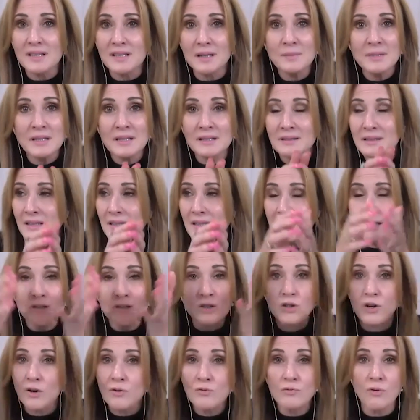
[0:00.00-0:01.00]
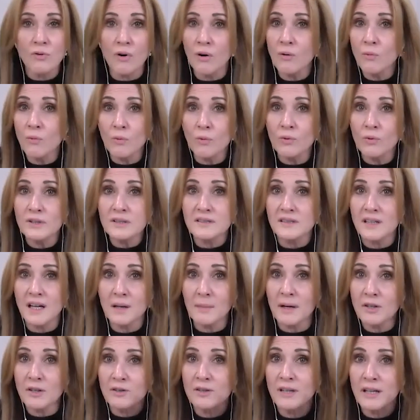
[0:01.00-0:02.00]
I mean, things go wrong all the
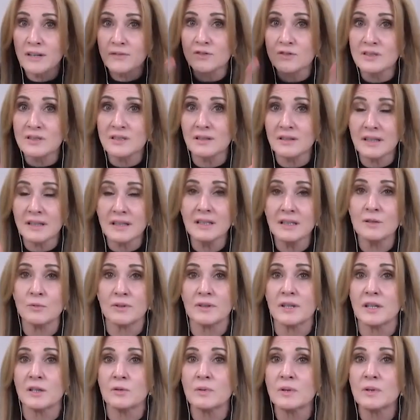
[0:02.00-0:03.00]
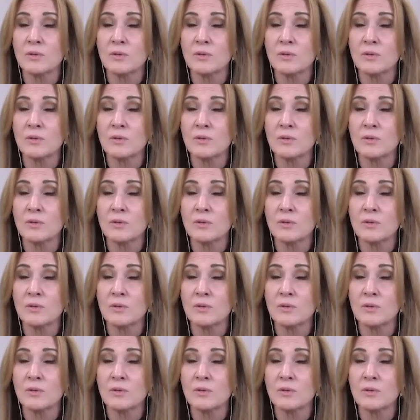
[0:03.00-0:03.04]
time. I don't have to tell anyone on that.